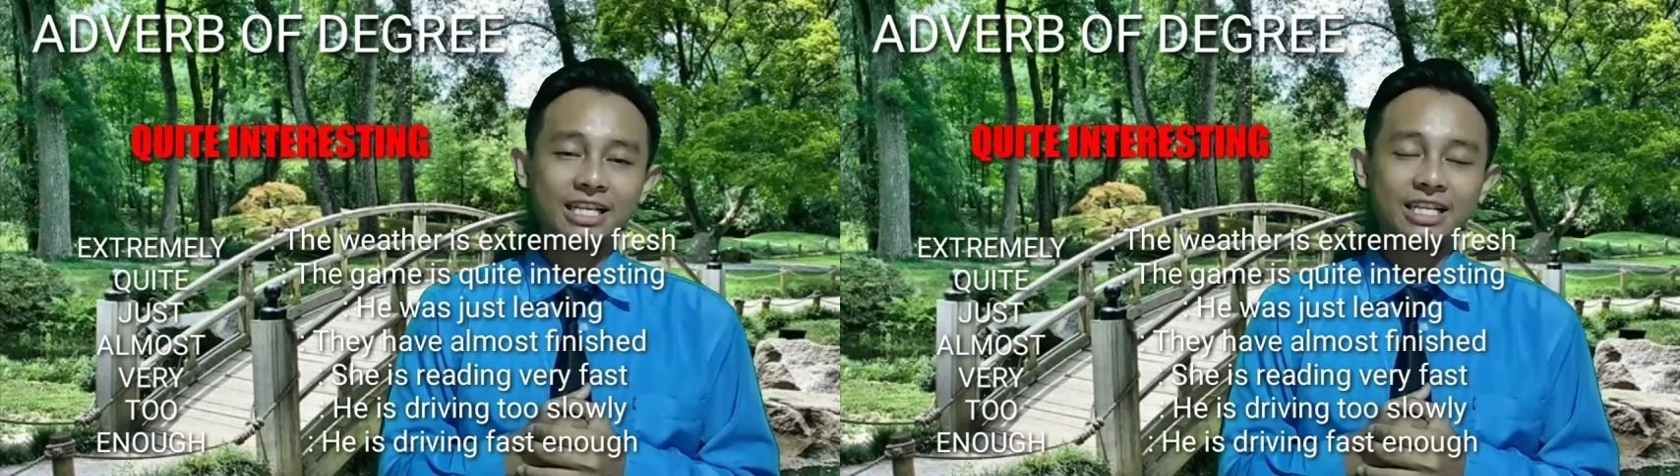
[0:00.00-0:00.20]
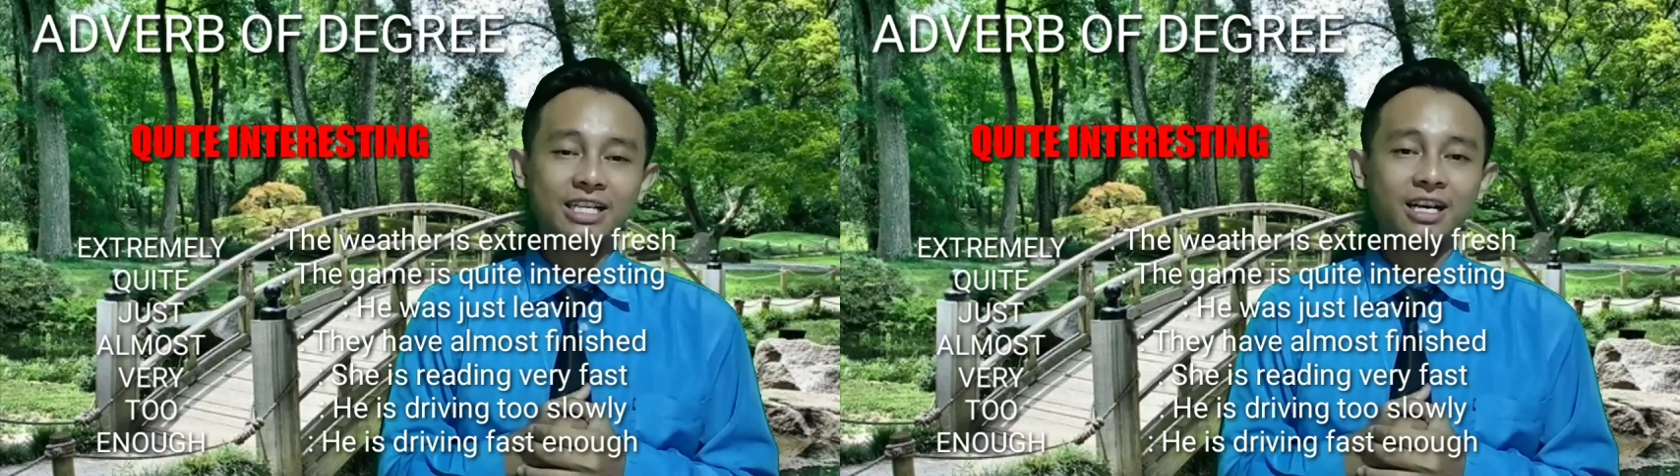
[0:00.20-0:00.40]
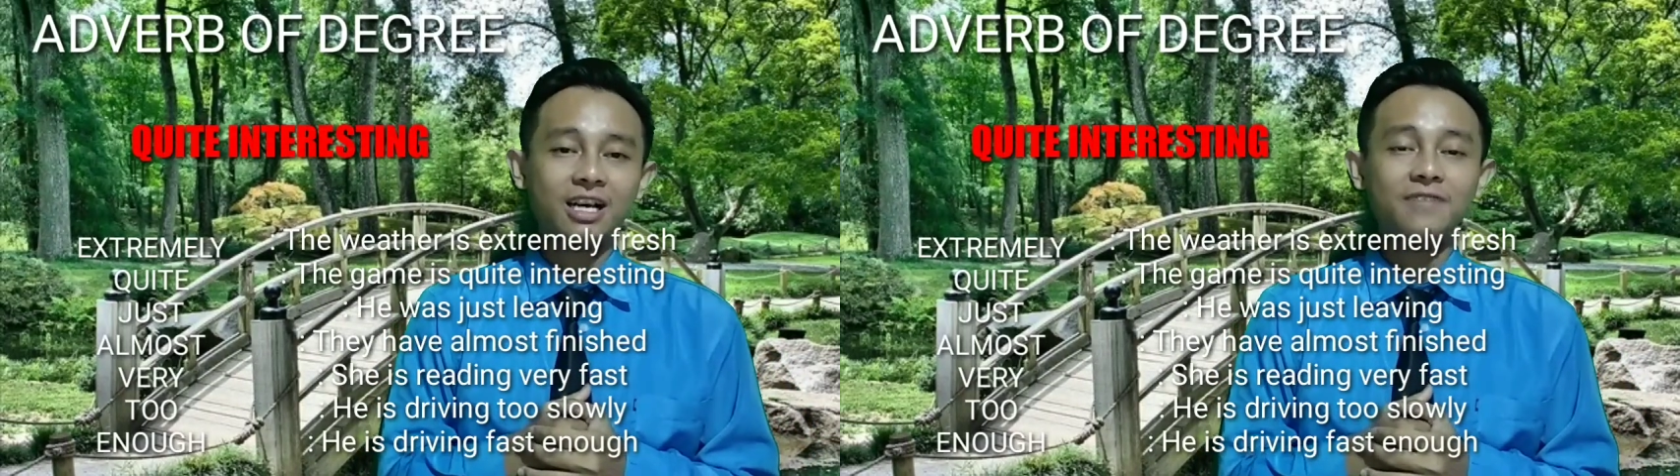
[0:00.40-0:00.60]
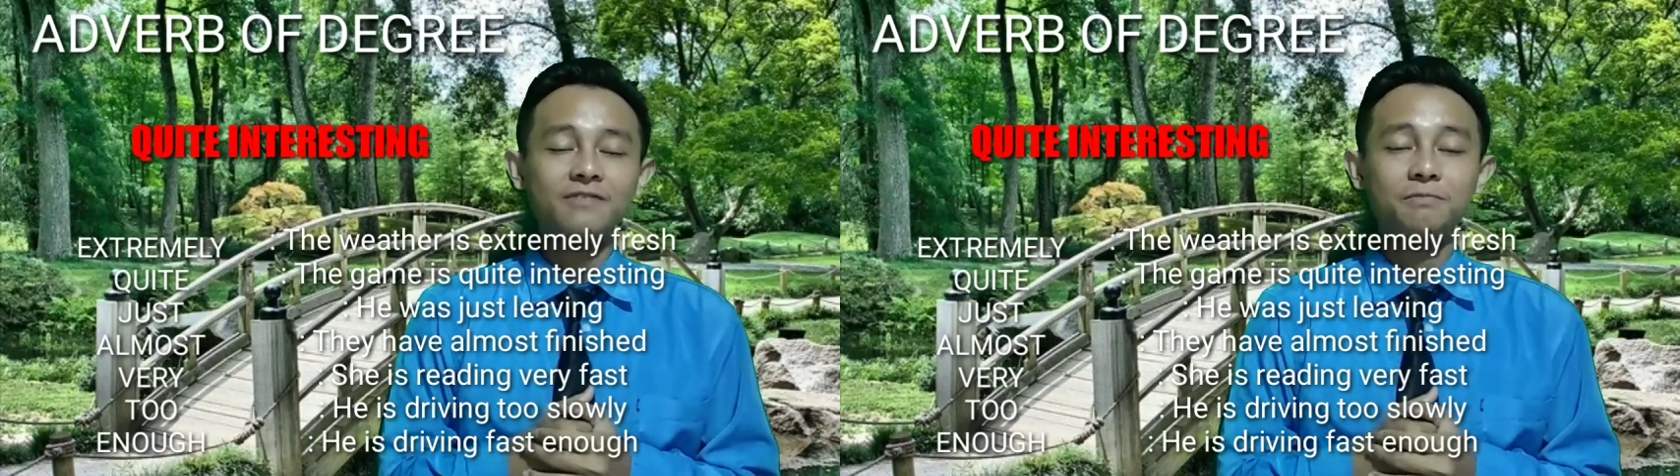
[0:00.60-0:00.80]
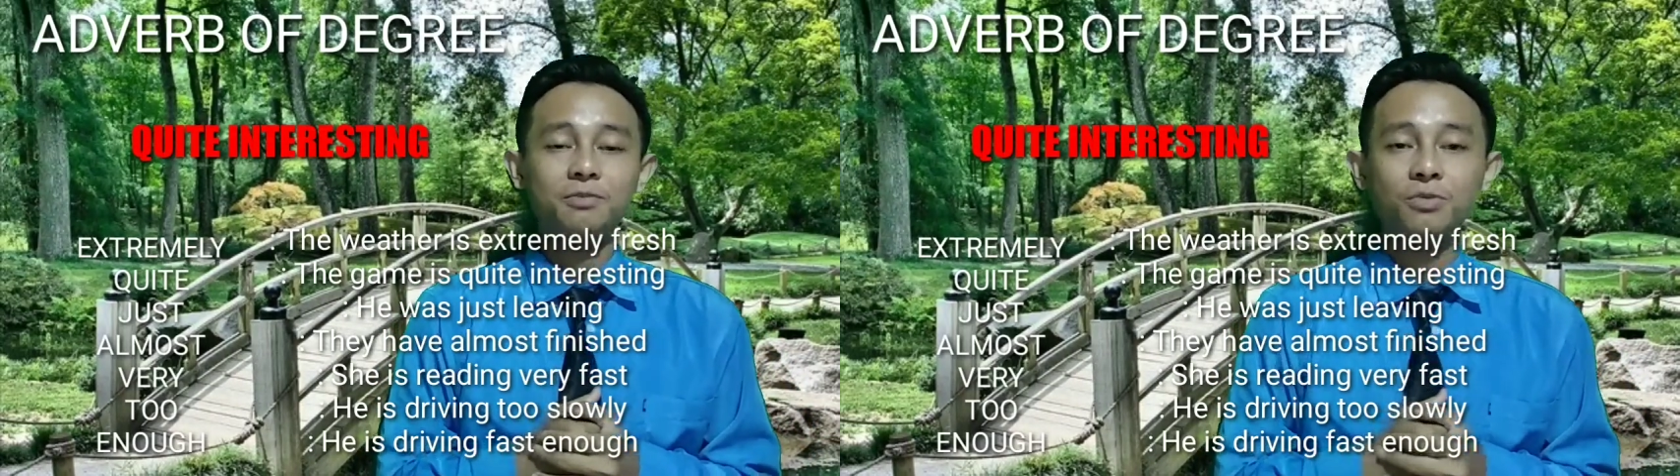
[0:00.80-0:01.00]
The
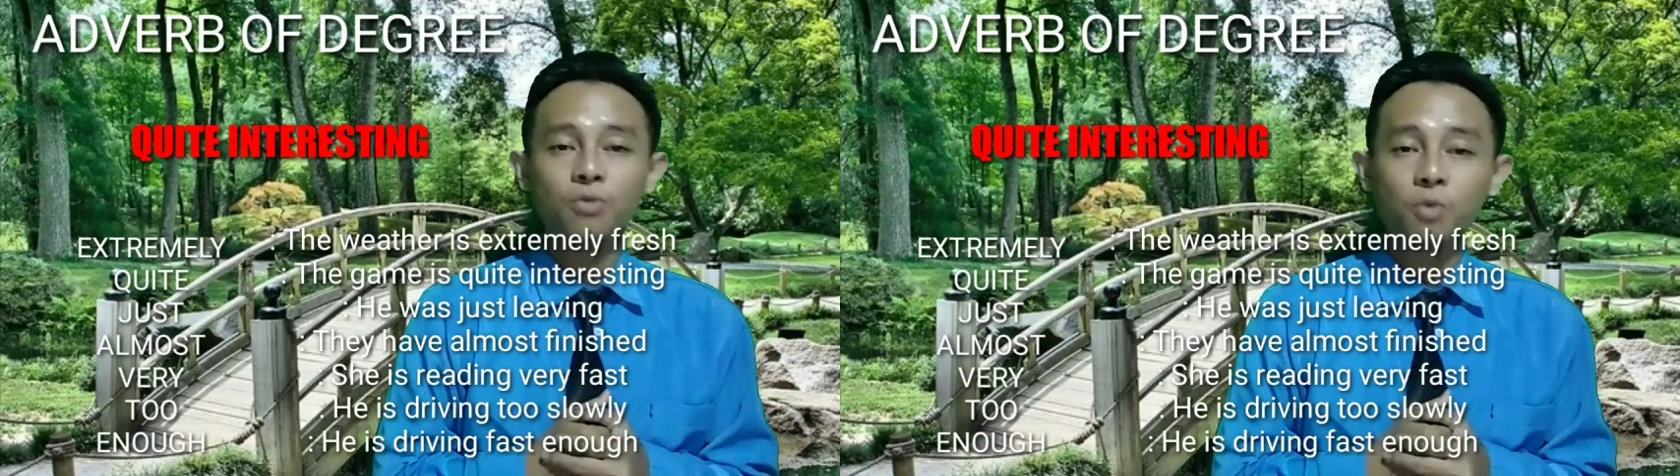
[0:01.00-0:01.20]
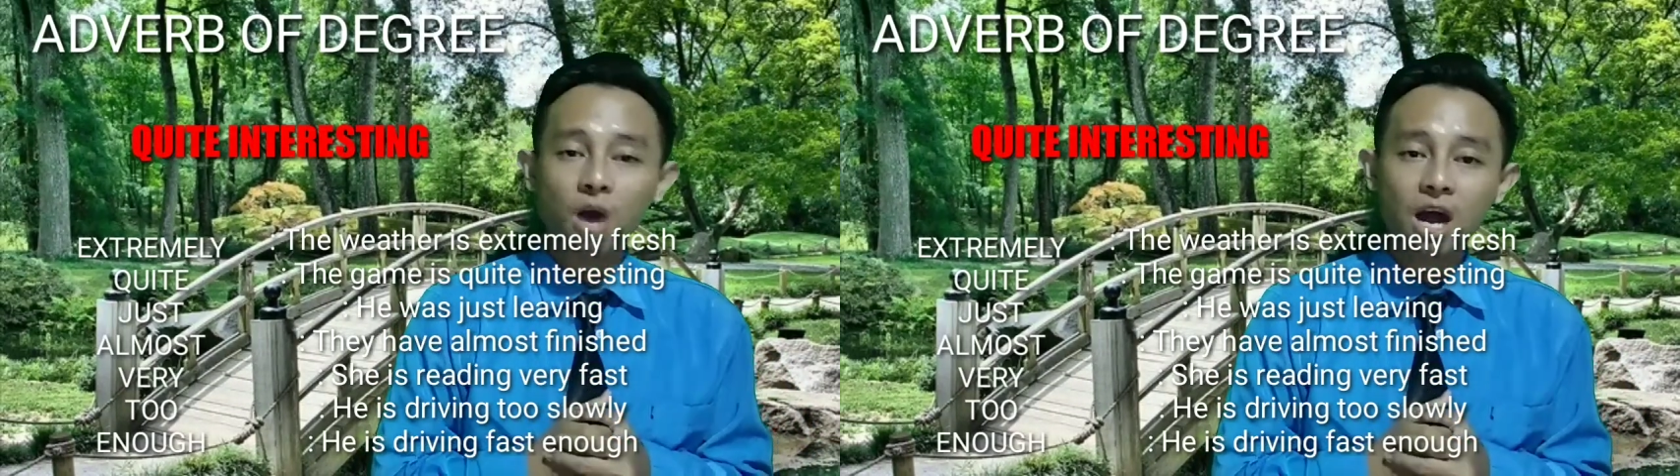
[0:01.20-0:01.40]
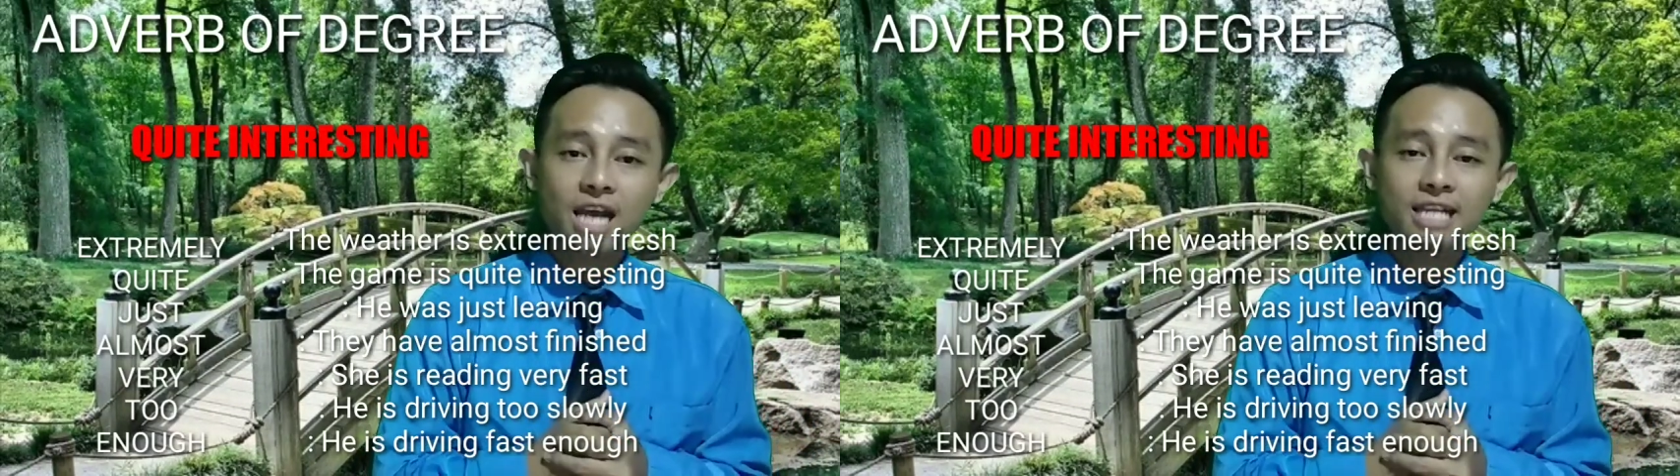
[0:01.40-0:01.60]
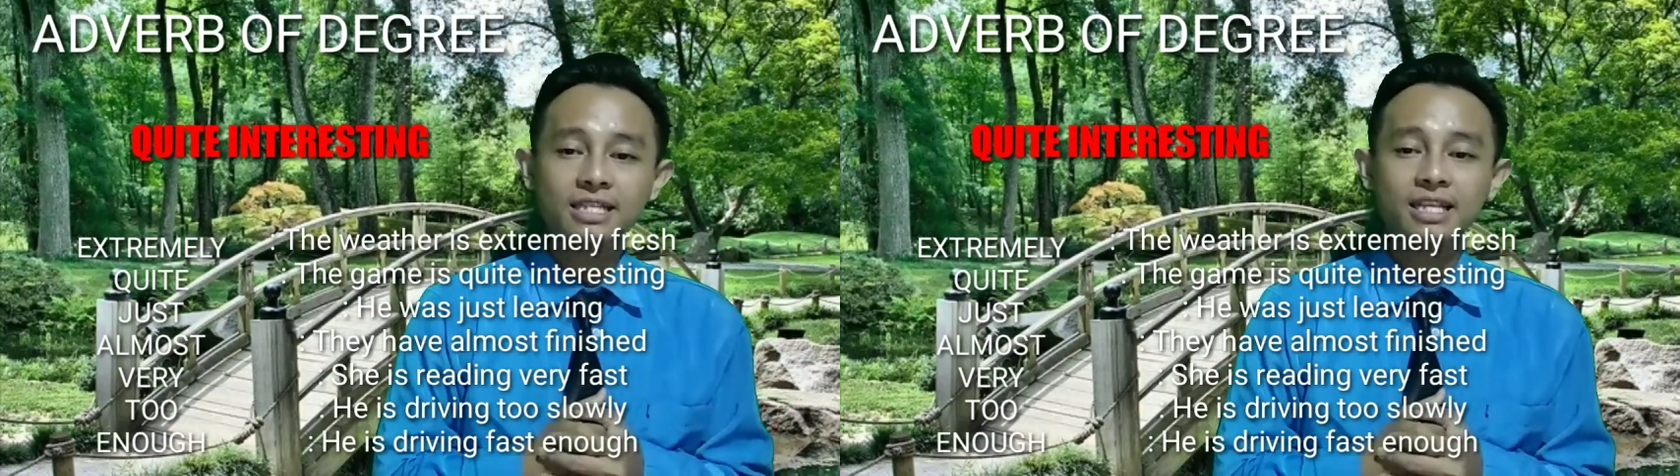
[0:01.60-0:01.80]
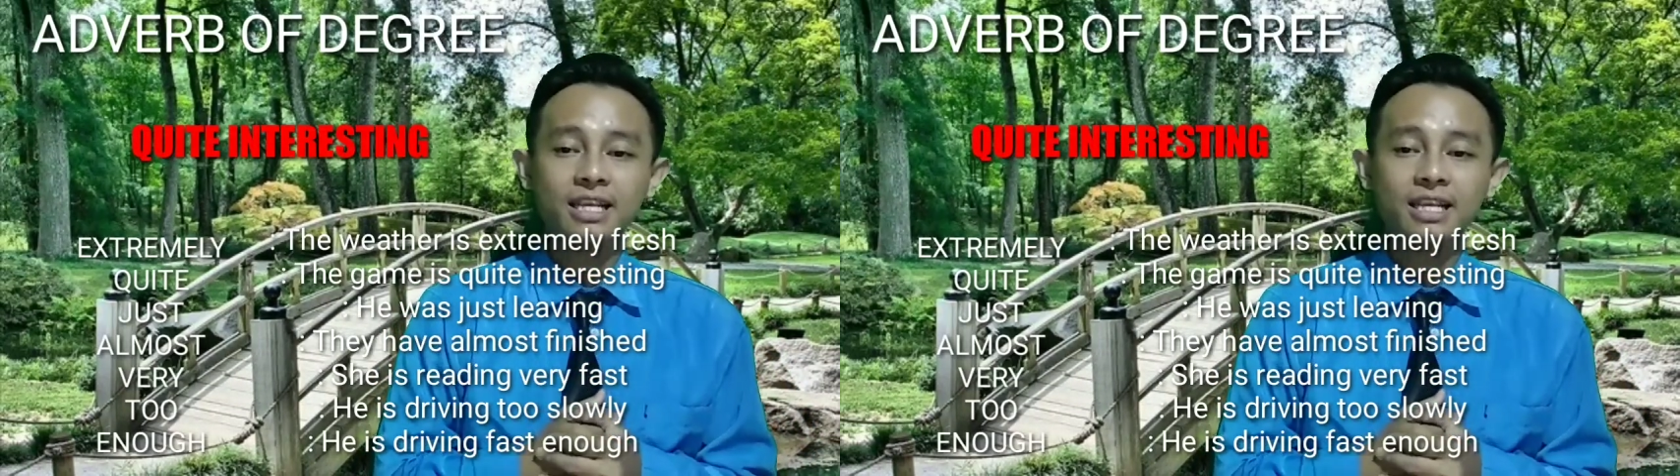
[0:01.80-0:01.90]
adverb quite